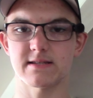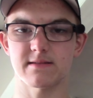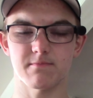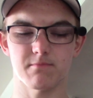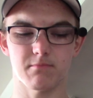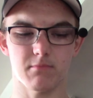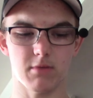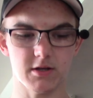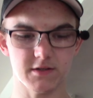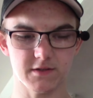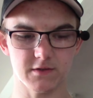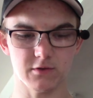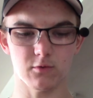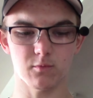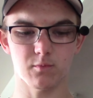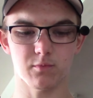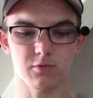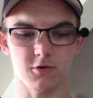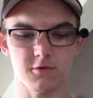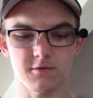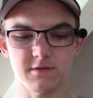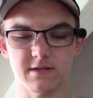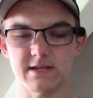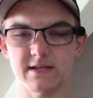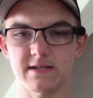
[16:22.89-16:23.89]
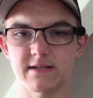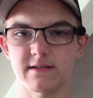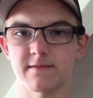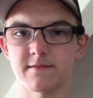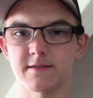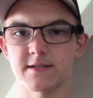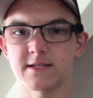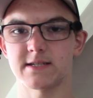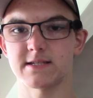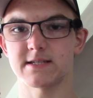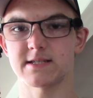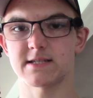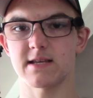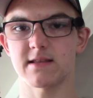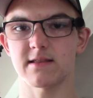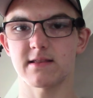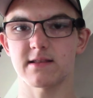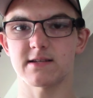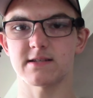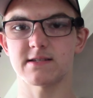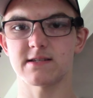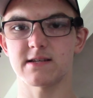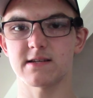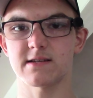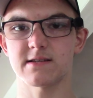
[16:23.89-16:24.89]
muscle protein
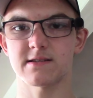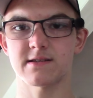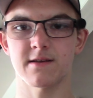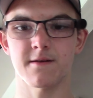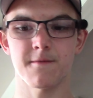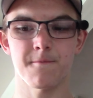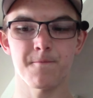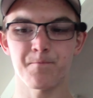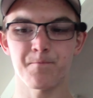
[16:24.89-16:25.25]
synthesis.